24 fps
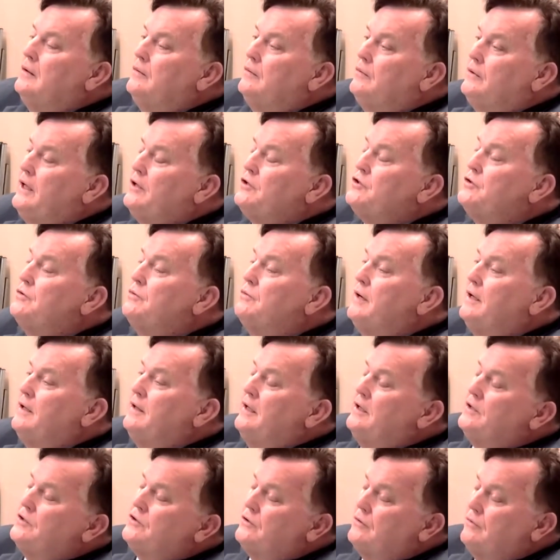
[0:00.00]
That's
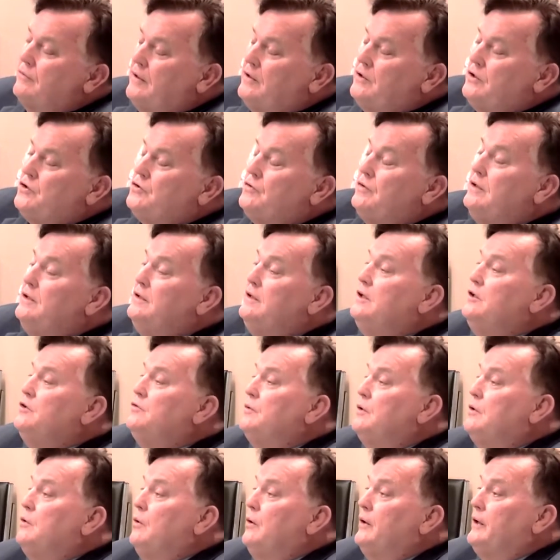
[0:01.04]
the registry of deeds
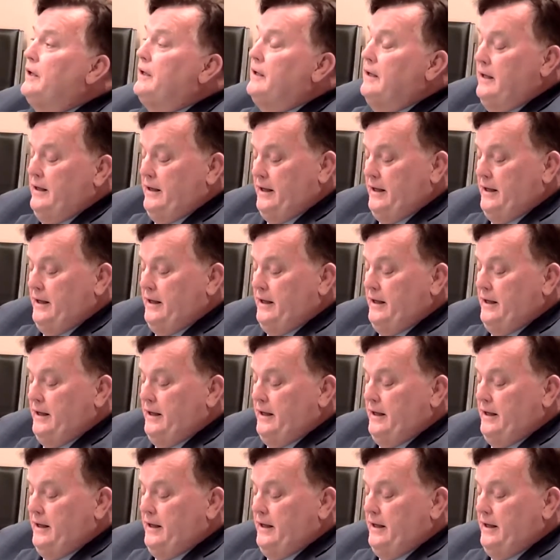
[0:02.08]
recording.